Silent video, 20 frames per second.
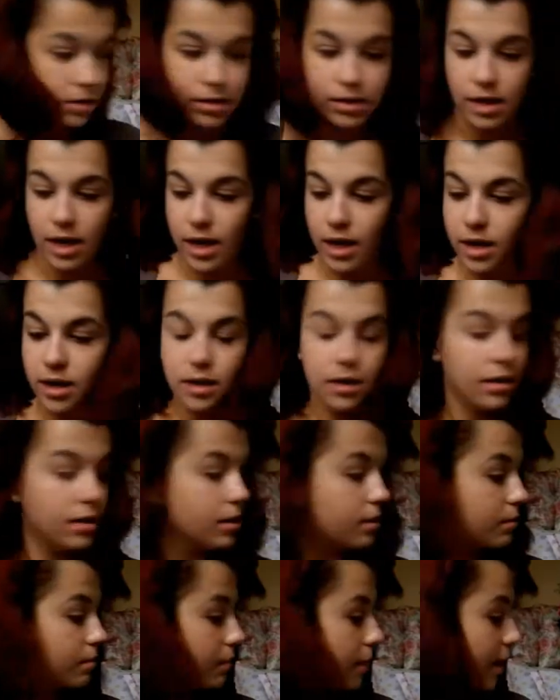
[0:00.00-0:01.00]
take
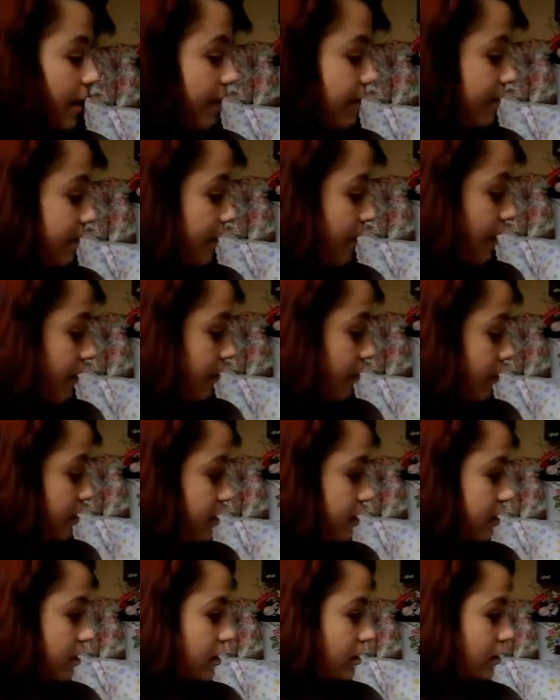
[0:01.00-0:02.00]
my
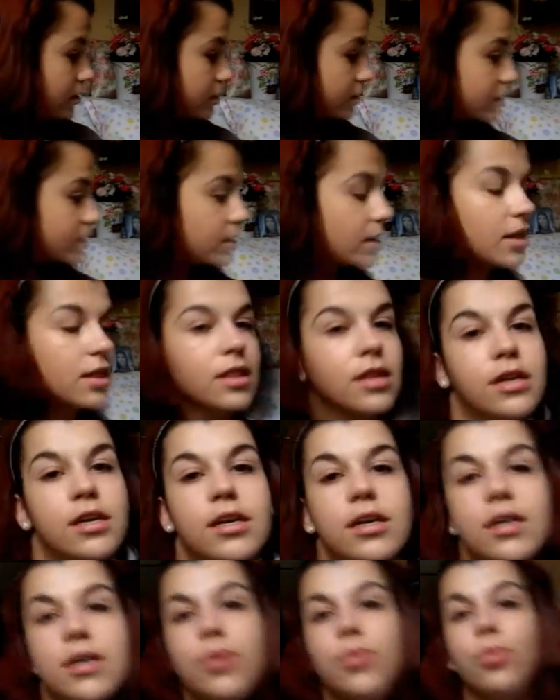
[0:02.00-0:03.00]
favorite
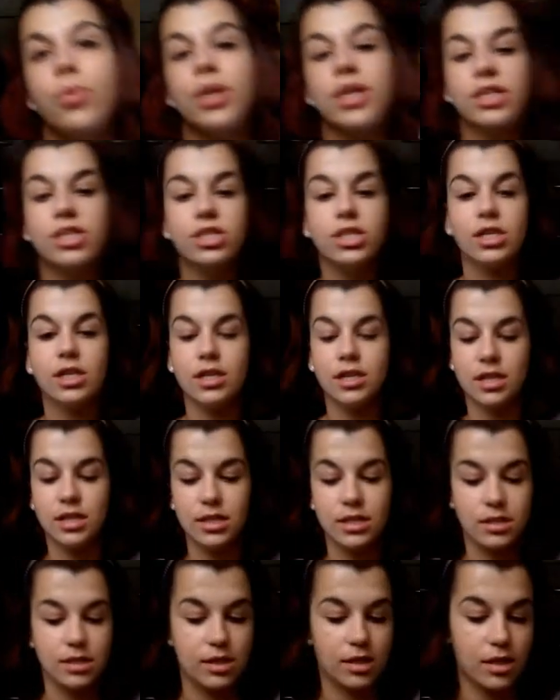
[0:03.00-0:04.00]
concealer, which
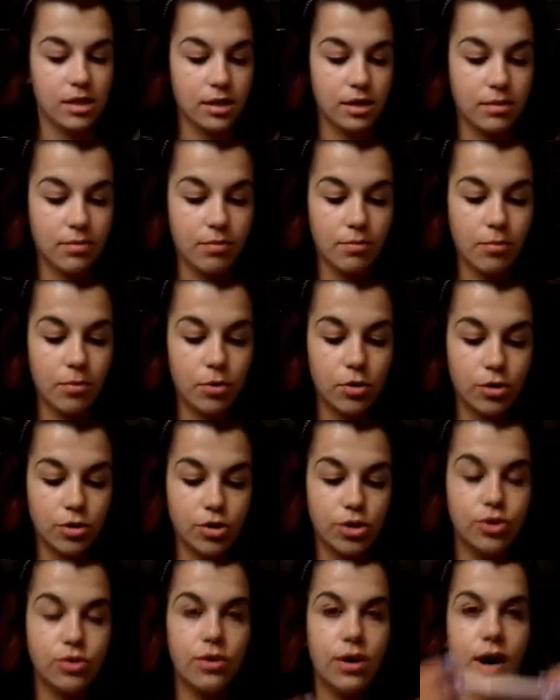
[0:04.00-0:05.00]
is
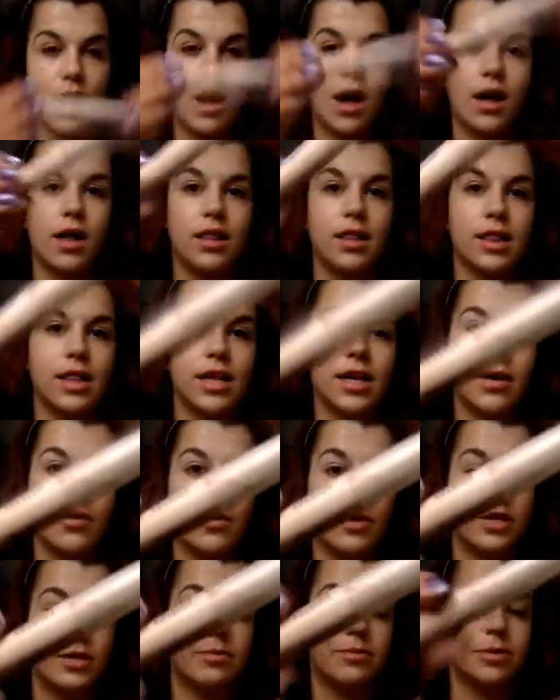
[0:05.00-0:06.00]
Bourjois
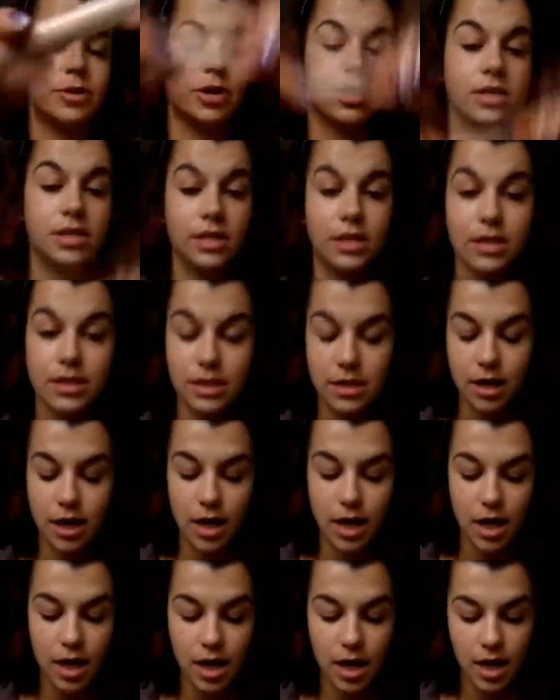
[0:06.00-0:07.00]
liquid product,
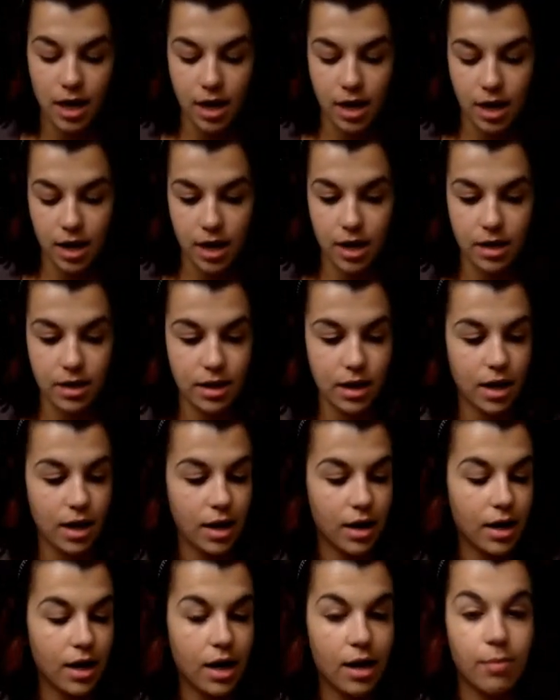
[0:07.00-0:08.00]
and
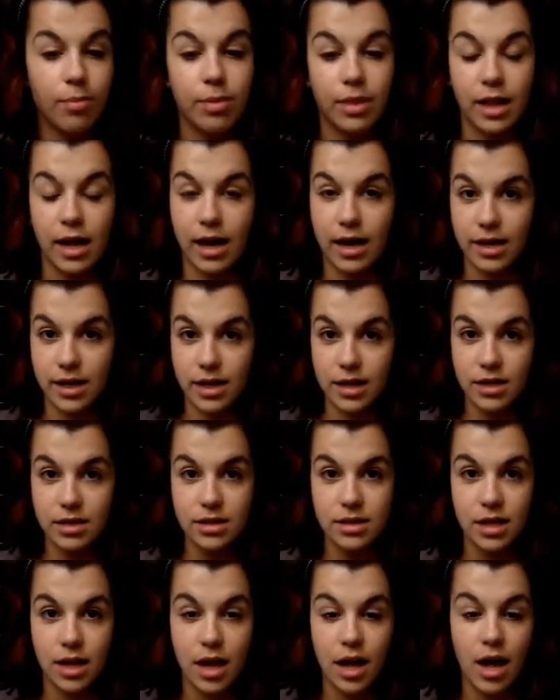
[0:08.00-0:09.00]
I apply
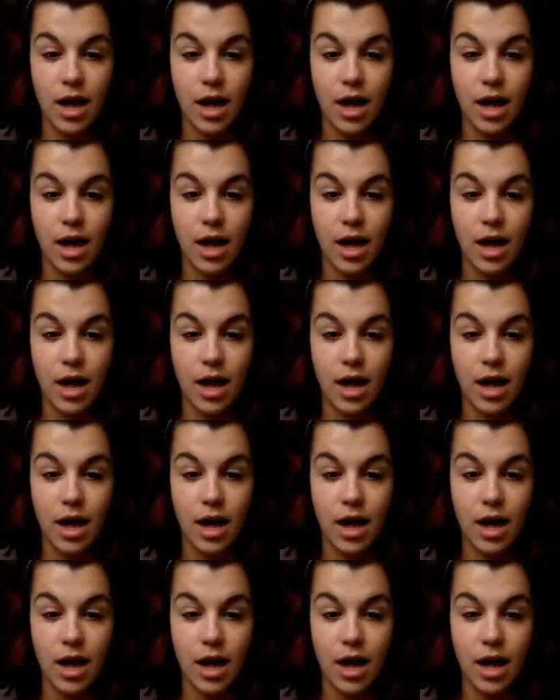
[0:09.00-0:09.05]
it